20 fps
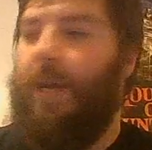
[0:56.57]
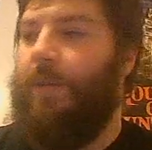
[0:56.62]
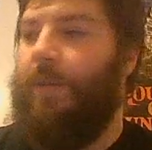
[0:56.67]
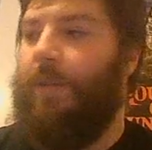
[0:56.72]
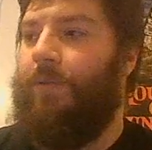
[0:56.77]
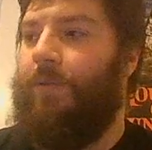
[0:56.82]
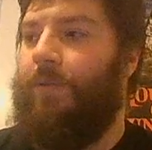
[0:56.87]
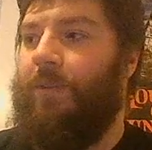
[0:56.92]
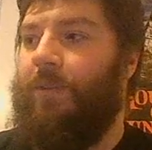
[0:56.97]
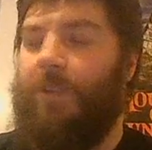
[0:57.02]

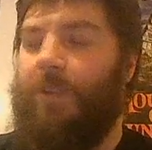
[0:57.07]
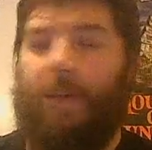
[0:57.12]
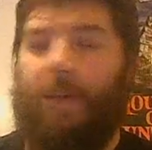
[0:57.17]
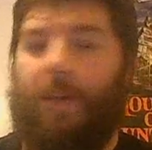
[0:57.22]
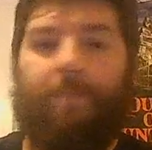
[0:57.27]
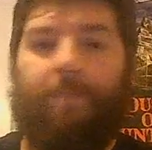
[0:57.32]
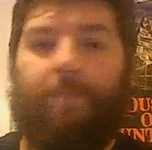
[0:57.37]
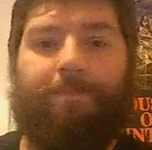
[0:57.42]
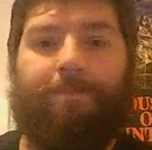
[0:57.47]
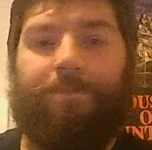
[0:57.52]
thrift shop
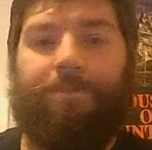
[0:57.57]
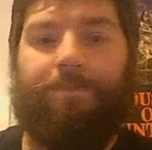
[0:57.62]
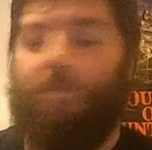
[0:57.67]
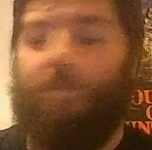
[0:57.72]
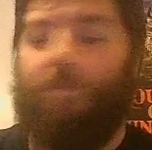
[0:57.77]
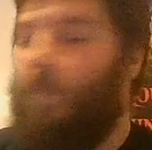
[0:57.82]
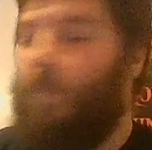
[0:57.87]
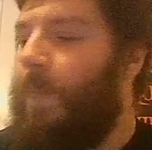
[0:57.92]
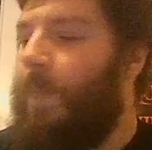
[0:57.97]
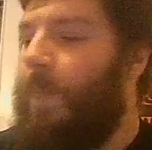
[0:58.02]

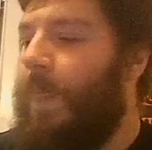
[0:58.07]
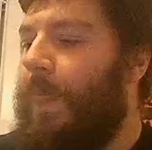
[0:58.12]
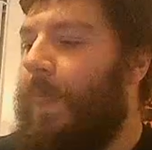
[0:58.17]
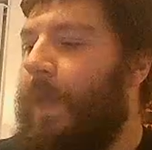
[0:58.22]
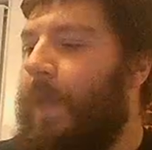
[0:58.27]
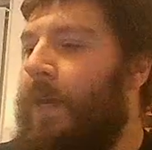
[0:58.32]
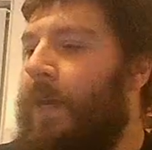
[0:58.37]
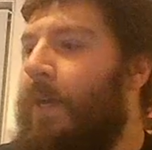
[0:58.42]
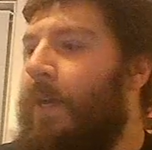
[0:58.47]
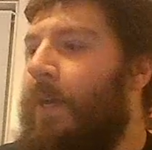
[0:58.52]

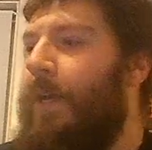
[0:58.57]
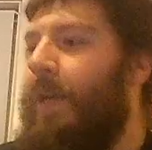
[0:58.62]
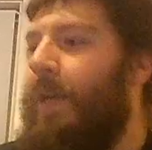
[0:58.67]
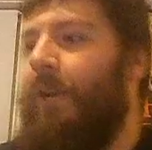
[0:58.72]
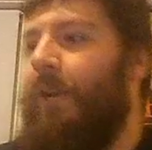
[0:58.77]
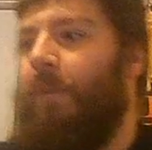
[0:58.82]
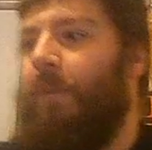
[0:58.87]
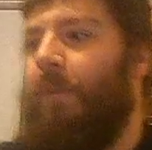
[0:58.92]
here in